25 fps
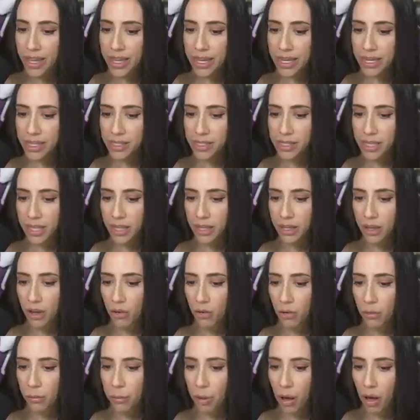
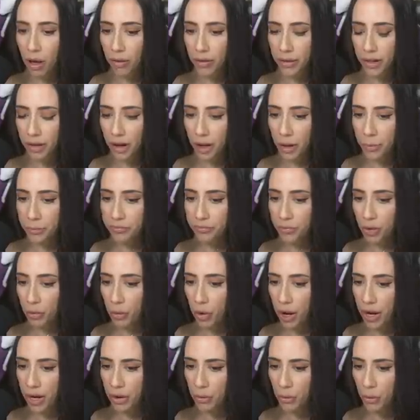CEO of Polygon,
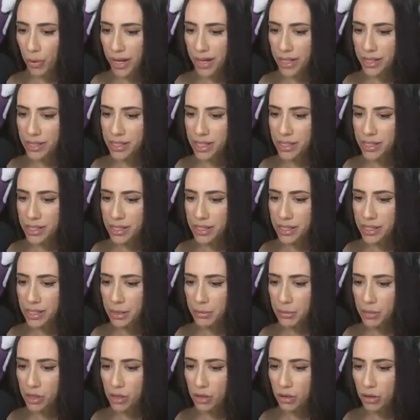Ryan White, says his
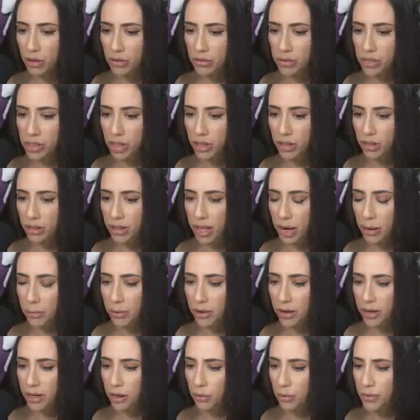team is closely
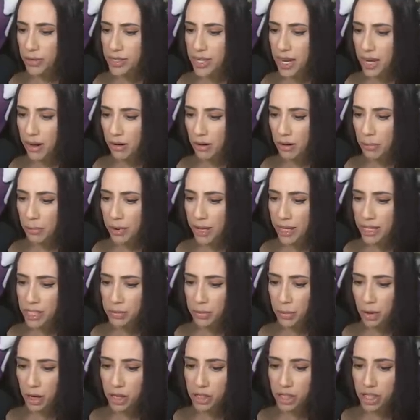collaborating with Terra-based
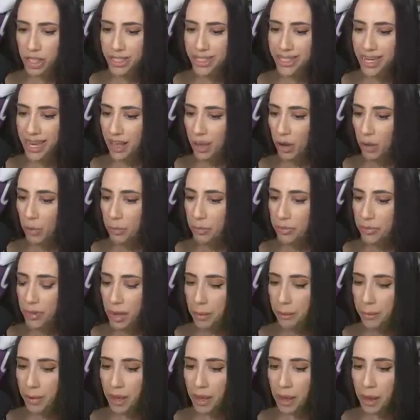projects to help
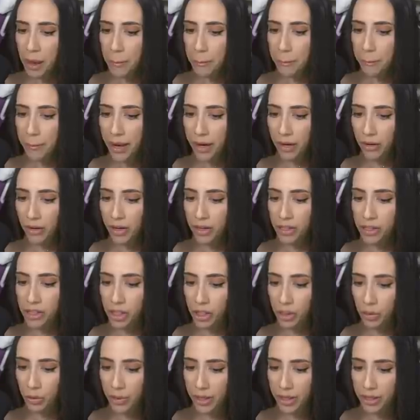them migrate
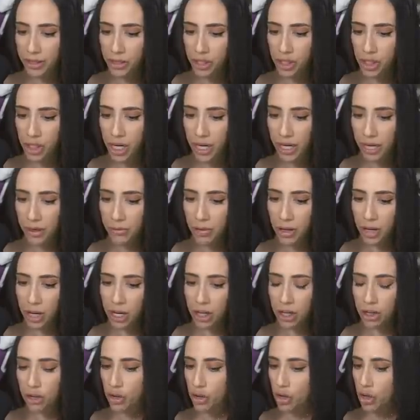to its chain.
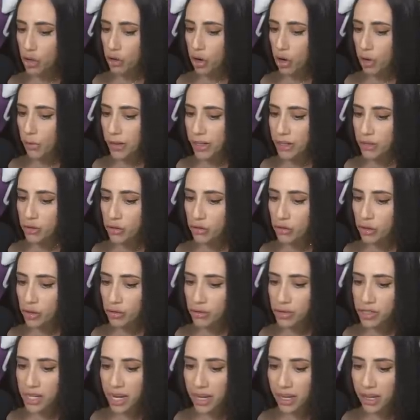Juno
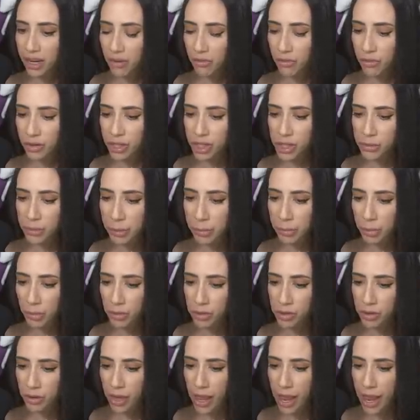introduced a governance
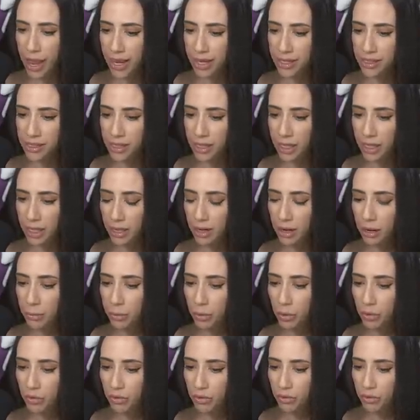proposal asking
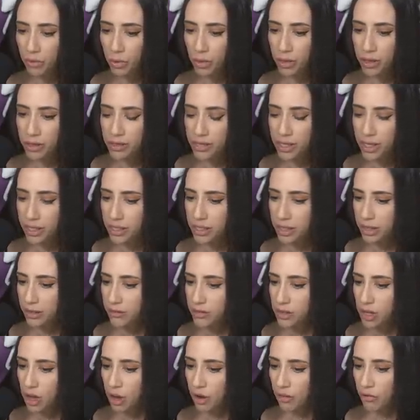approval for
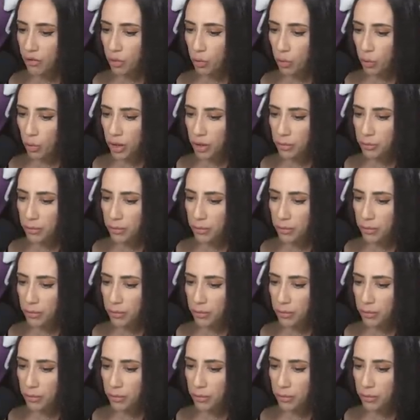incentives for 1